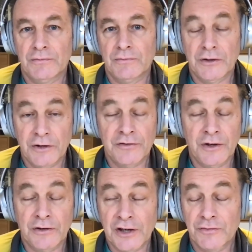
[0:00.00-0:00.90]

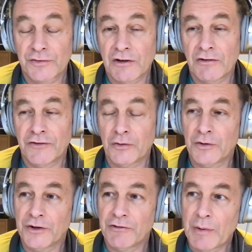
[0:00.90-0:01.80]
No, kestrels are a
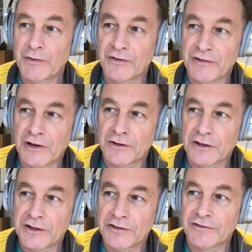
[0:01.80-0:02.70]
falcon. They remember the
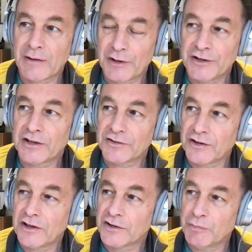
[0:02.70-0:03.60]
falconidae family, yeah, so
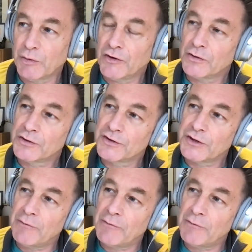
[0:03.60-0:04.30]
they are small falcons.